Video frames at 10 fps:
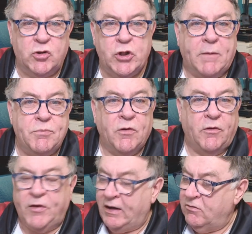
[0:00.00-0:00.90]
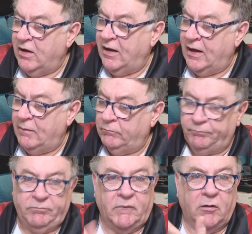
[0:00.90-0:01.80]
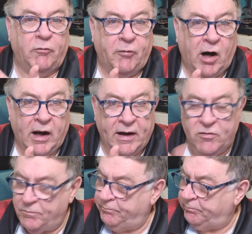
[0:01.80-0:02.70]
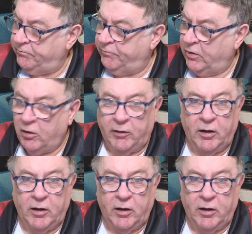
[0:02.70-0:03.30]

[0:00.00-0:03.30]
chips and things like that, fries for